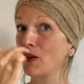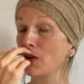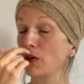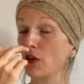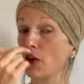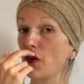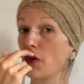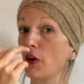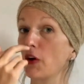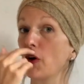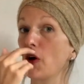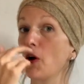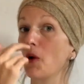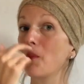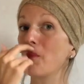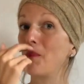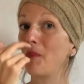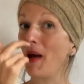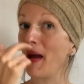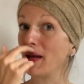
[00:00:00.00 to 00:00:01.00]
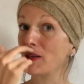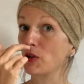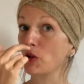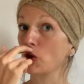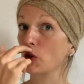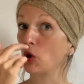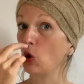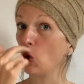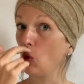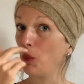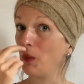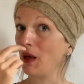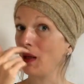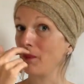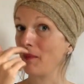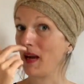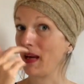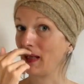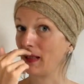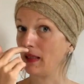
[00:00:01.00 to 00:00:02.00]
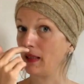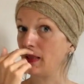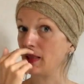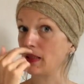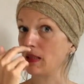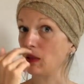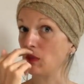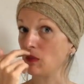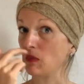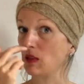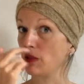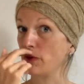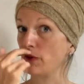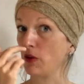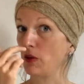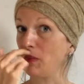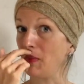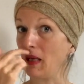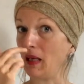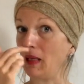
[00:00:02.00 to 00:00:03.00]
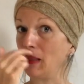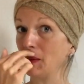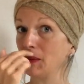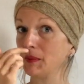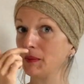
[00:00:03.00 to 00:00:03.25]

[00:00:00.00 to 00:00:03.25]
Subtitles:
that there are better coping mechanisms for me